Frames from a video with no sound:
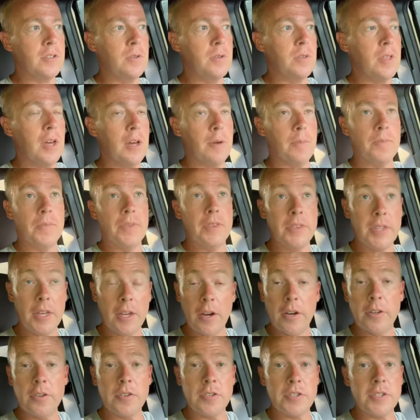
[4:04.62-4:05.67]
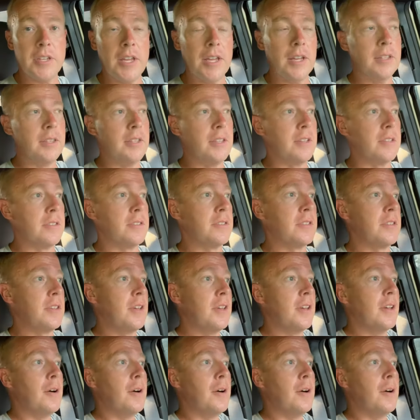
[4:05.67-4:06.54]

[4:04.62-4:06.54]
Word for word: to them. They understand this.